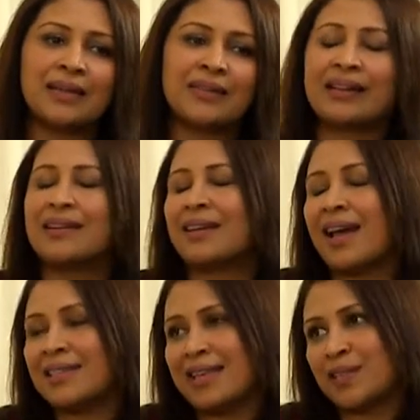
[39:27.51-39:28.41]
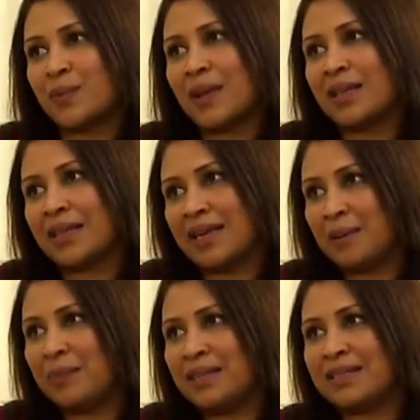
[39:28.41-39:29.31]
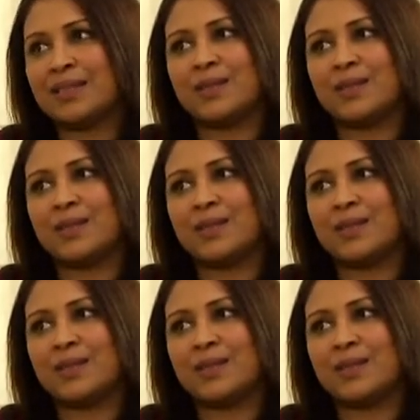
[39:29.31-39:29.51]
recognized as one of the great places